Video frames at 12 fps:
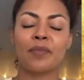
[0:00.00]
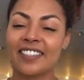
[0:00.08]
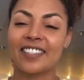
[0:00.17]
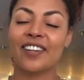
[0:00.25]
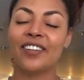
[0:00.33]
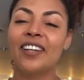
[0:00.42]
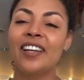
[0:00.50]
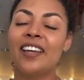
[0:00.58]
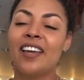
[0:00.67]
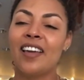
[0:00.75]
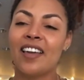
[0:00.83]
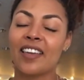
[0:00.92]
And so
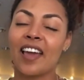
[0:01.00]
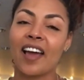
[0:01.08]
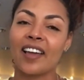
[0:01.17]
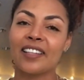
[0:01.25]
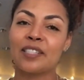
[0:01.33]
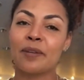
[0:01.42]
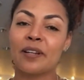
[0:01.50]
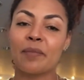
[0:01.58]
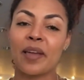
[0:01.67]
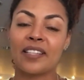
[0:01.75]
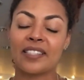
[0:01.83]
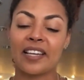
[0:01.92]
yeah, it's been
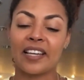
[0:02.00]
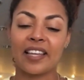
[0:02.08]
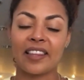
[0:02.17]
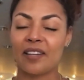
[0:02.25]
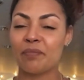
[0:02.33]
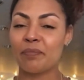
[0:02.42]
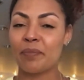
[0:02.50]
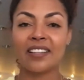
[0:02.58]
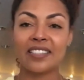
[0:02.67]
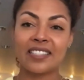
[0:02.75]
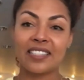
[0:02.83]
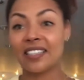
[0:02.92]
amazing. And then
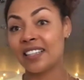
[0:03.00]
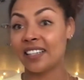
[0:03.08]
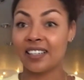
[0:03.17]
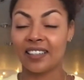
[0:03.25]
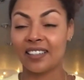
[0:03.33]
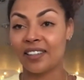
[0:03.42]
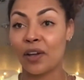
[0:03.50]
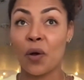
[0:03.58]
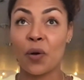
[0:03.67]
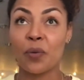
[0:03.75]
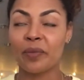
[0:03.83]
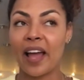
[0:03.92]
balancing the
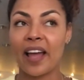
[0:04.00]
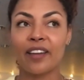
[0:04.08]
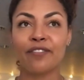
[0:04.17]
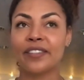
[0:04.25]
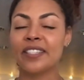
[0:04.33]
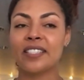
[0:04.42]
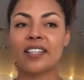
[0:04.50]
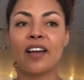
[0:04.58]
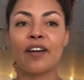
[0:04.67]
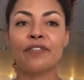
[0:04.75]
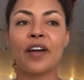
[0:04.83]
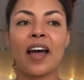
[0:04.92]
home life and
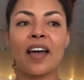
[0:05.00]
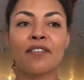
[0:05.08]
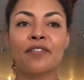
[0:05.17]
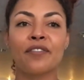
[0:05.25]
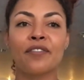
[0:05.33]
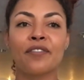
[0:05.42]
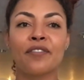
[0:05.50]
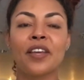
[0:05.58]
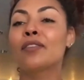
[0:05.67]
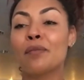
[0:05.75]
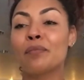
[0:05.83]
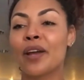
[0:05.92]
stuff,
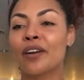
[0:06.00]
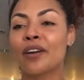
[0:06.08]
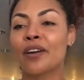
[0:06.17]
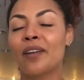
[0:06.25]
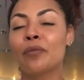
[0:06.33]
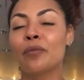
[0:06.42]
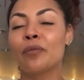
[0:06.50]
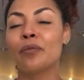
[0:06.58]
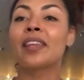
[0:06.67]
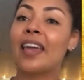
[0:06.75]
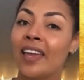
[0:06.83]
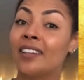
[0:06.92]
I've gotten better at it with
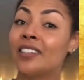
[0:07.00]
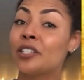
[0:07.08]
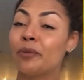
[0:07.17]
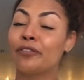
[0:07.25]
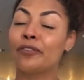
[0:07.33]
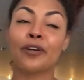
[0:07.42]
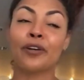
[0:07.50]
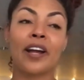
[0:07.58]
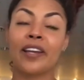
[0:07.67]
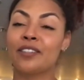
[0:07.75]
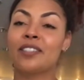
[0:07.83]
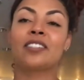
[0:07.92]
age. Before
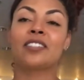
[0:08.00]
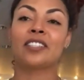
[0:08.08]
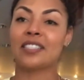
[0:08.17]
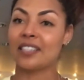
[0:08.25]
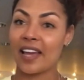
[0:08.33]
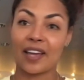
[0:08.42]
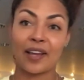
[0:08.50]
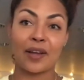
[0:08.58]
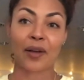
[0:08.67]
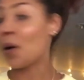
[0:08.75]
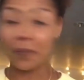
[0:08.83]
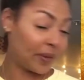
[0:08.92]
I used to just like
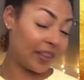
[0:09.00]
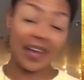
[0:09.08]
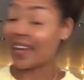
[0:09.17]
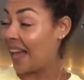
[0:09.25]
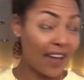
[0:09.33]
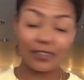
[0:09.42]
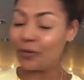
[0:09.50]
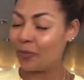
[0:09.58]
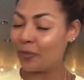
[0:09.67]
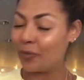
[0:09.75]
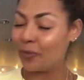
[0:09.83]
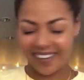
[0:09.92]
be like, I have to
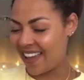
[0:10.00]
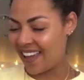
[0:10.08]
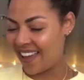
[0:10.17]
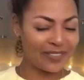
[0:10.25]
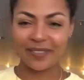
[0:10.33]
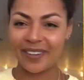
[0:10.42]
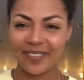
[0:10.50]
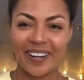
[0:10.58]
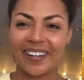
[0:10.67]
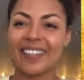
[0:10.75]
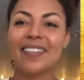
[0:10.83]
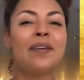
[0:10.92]
work,
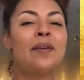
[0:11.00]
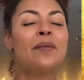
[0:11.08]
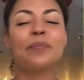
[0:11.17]
work.